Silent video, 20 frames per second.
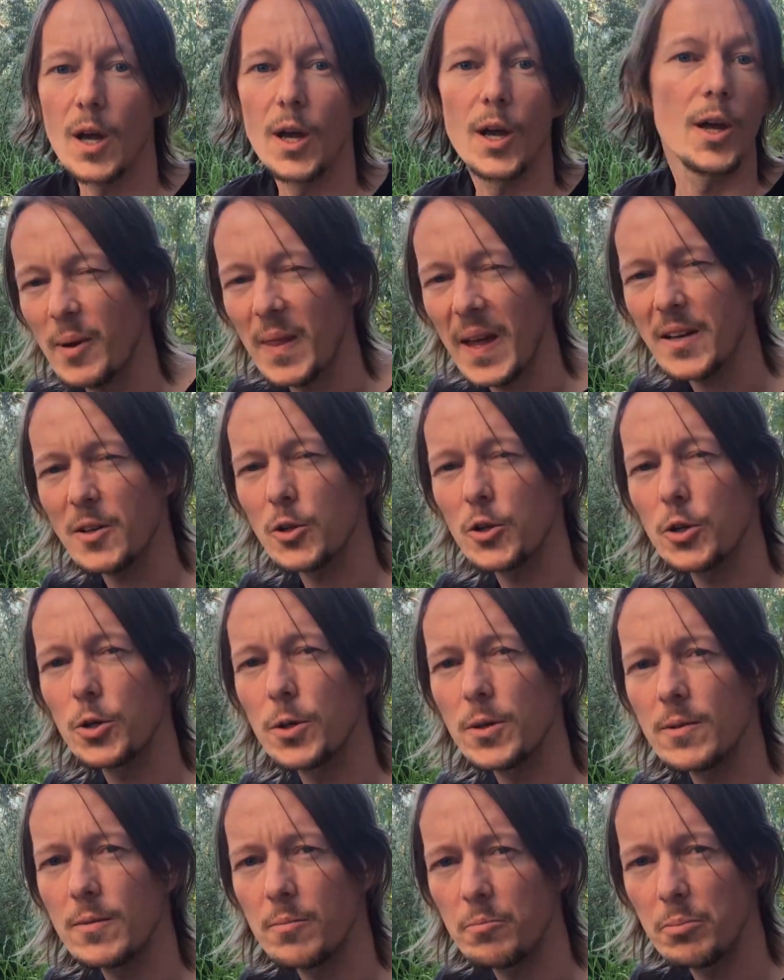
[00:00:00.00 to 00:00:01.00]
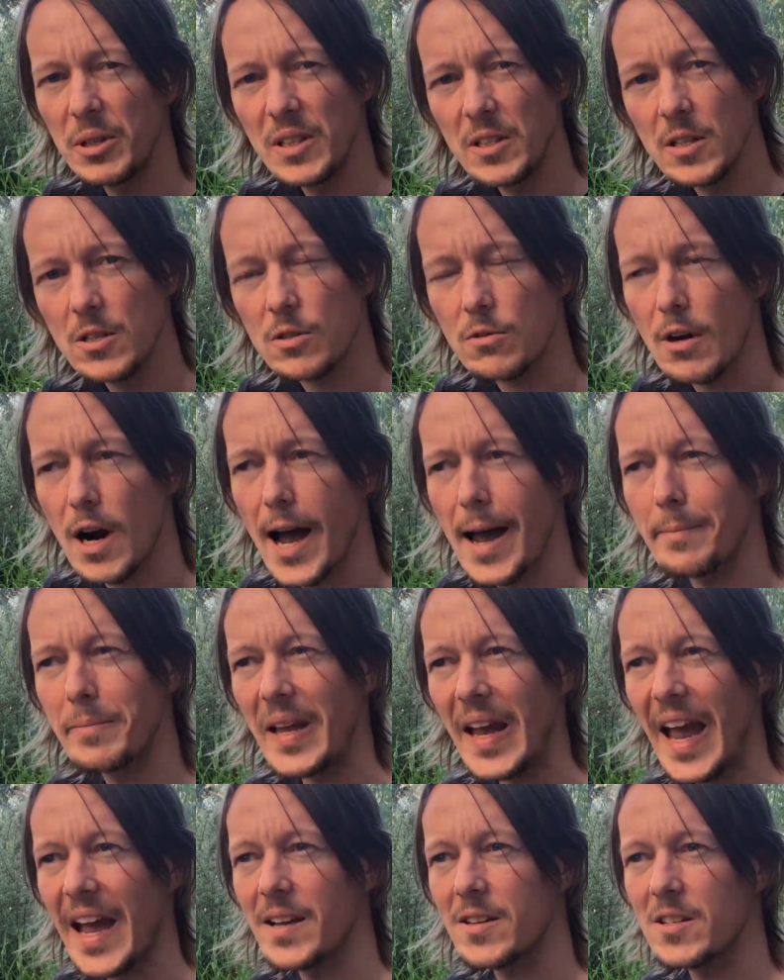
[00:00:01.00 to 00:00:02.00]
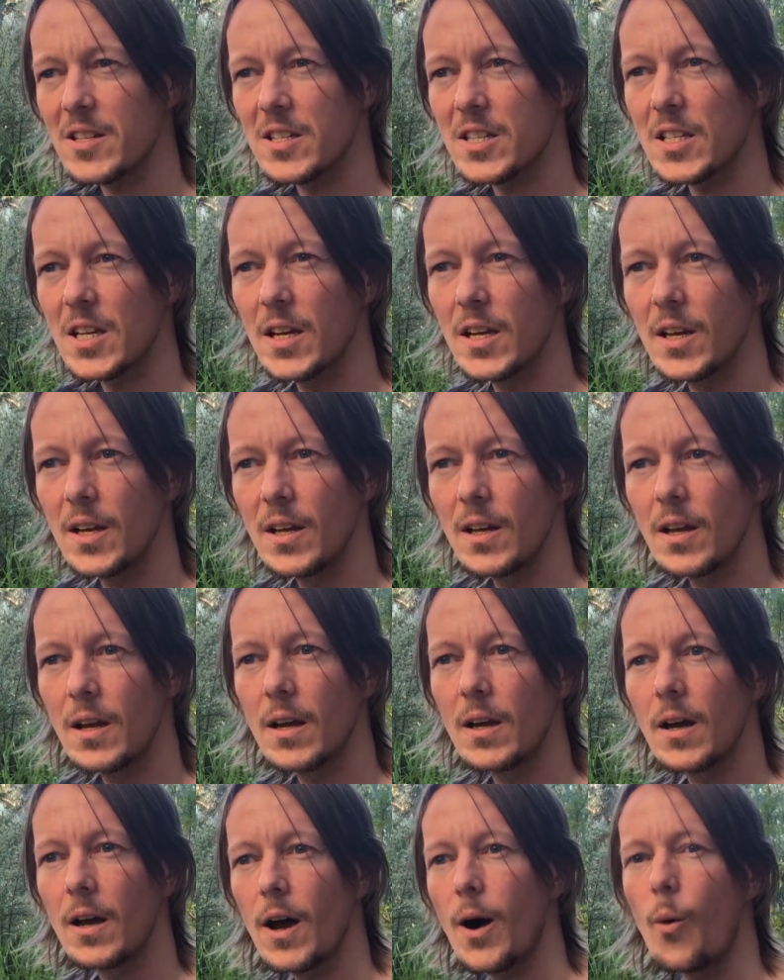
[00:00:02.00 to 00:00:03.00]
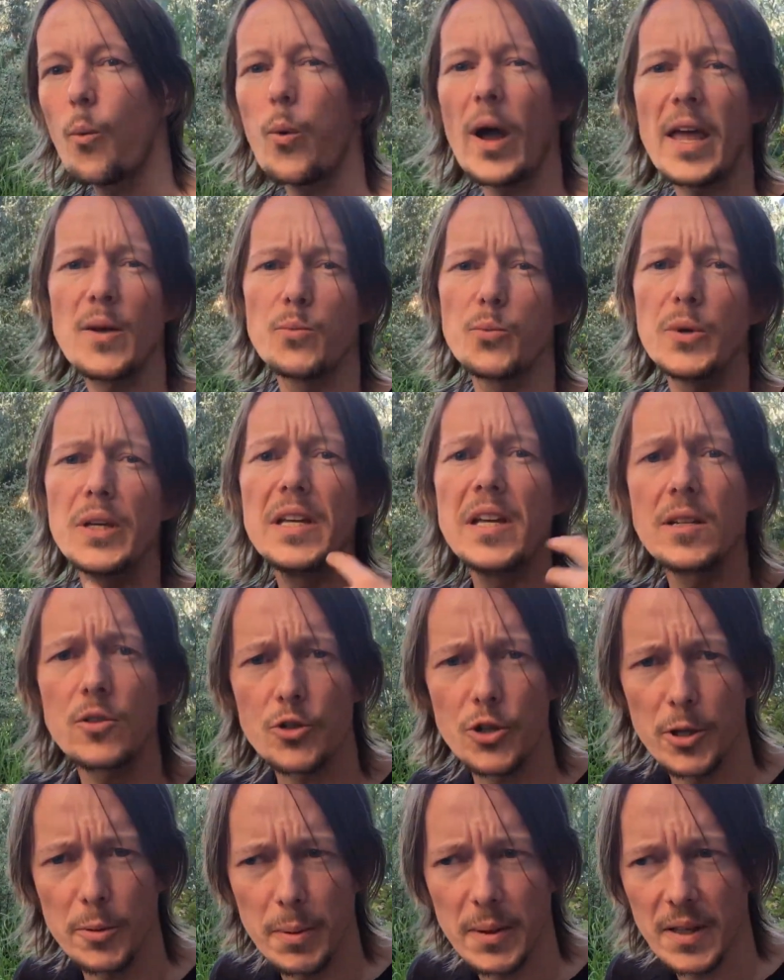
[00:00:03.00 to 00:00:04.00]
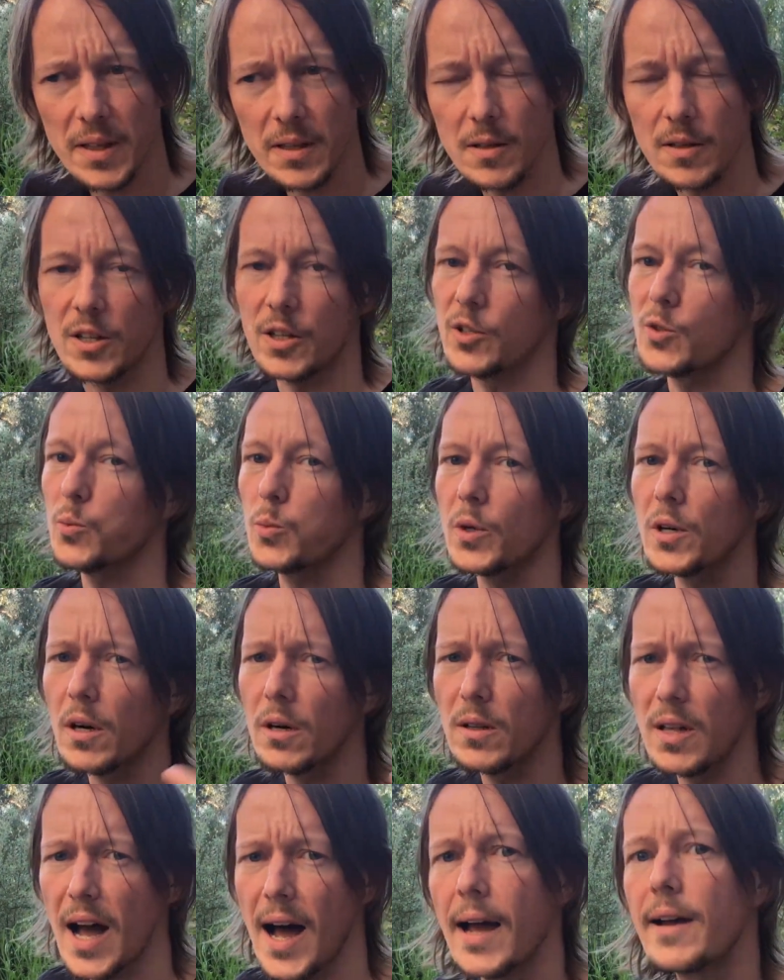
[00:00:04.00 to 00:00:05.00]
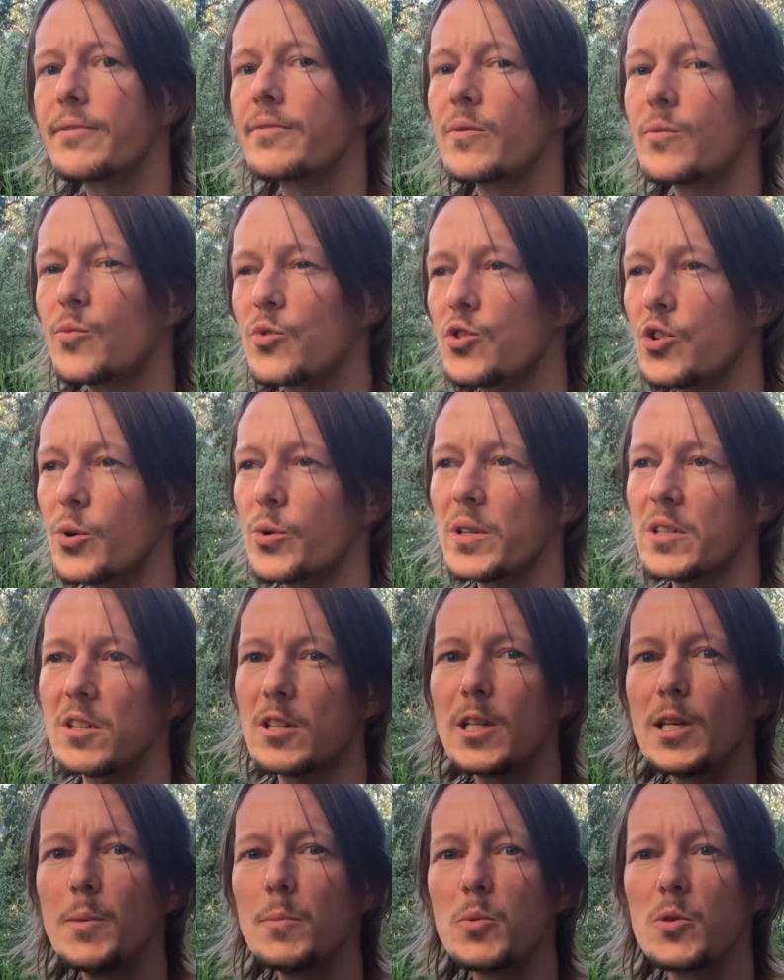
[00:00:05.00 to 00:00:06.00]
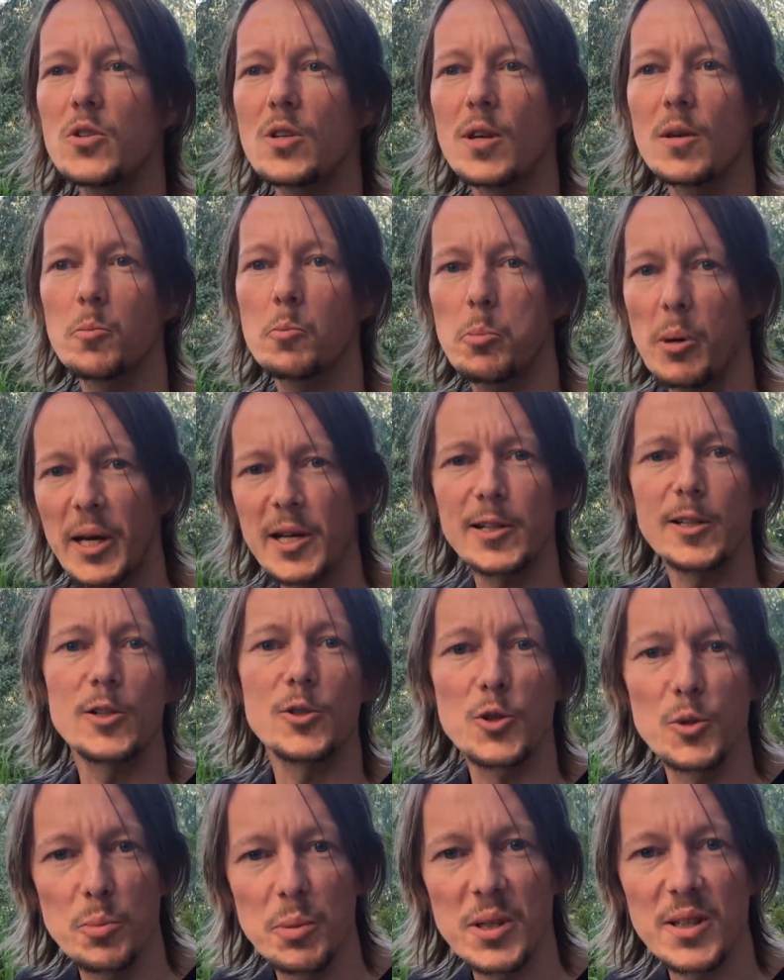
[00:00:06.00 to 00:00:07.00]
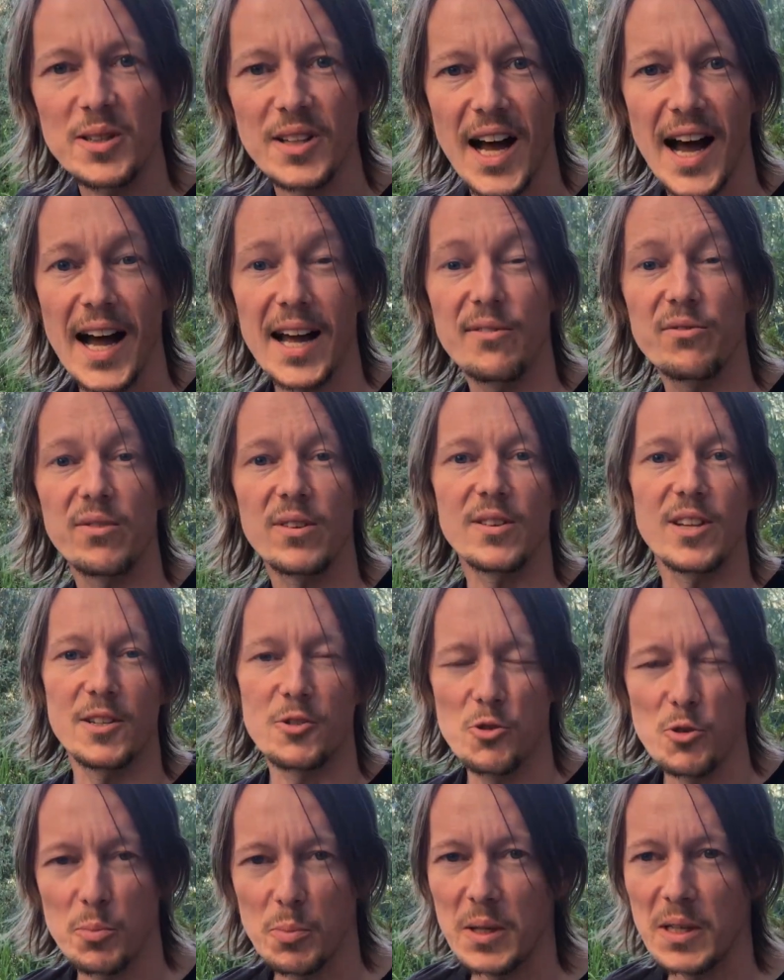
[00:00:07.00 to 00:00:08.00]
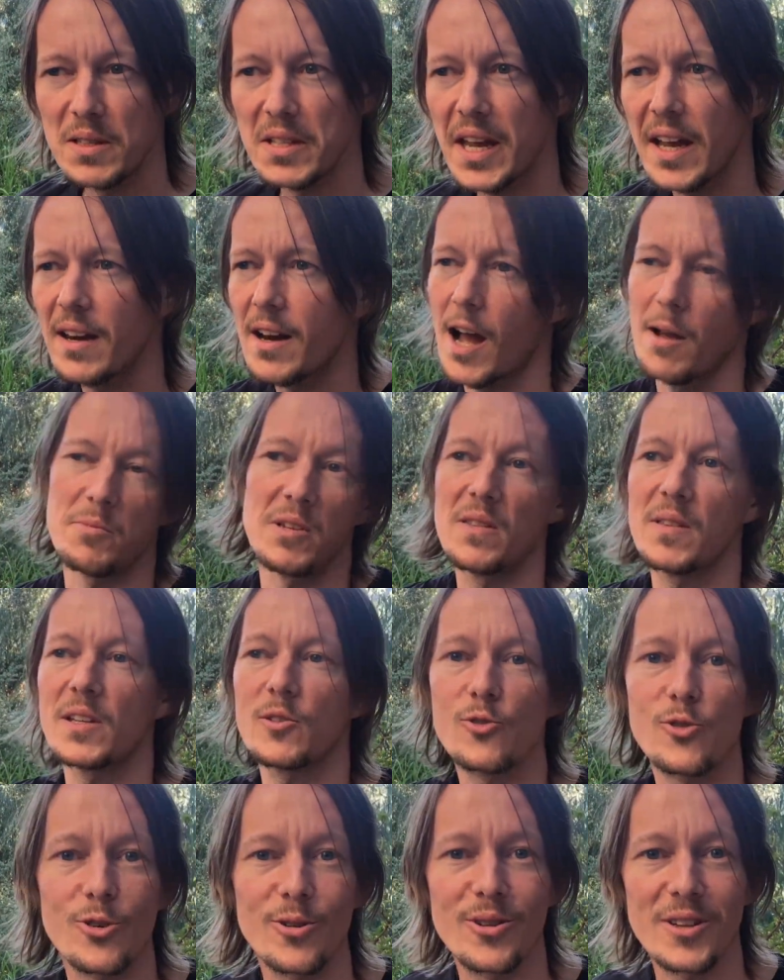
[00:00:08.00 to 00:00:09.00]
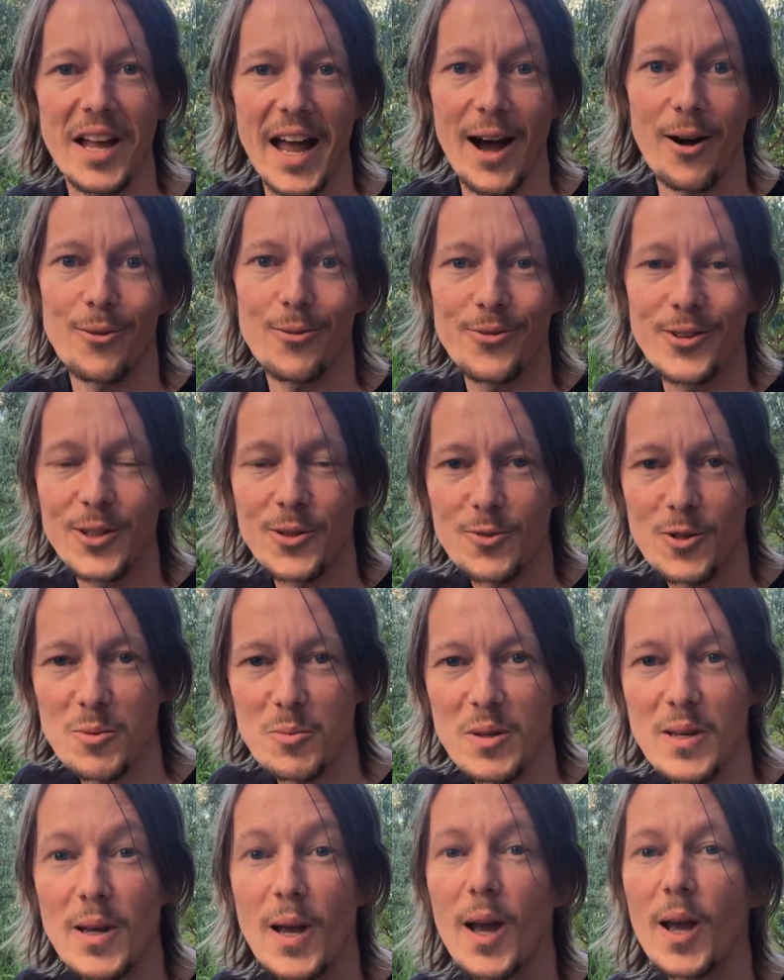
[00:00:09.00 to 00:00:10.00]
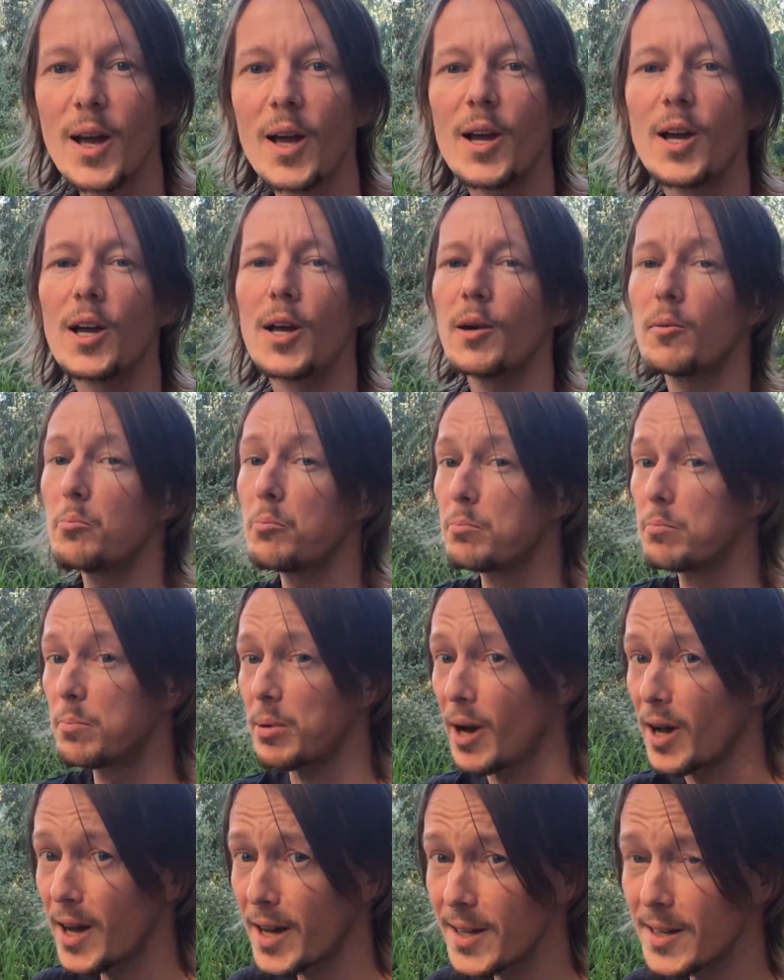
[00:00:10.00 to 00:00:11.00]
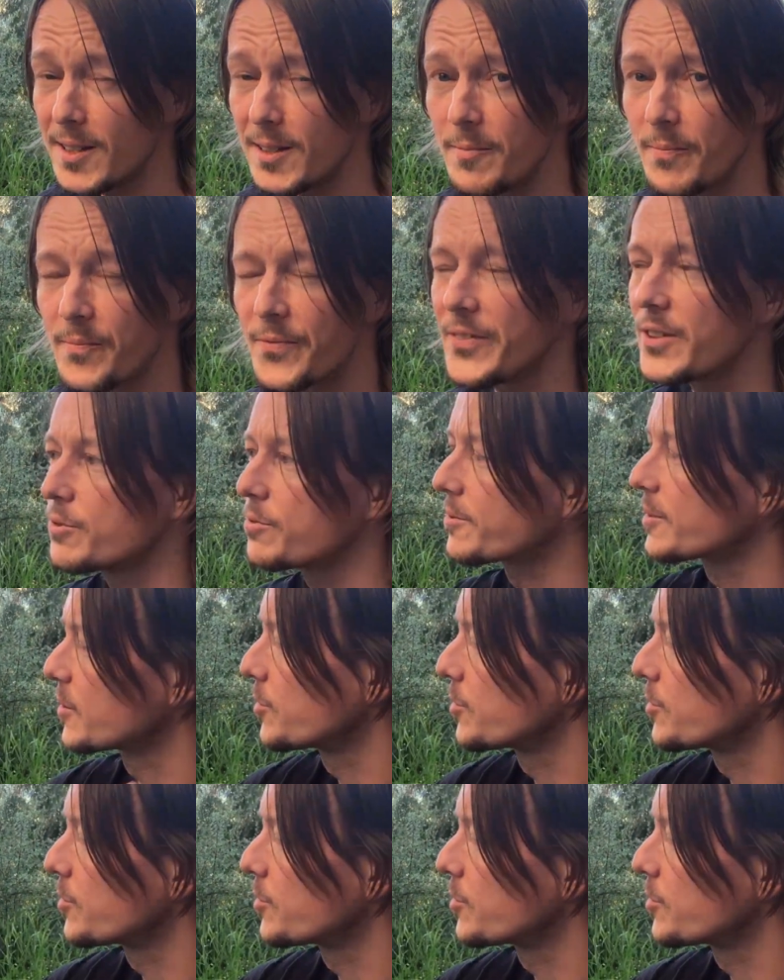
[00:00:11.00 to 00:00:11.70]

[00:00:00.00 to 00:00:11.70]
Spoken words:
But that could be described as a way we interpret it, because we're alive, so it seems better to be alive than to be dead. I mean, that's certainly how it feels to me. But if we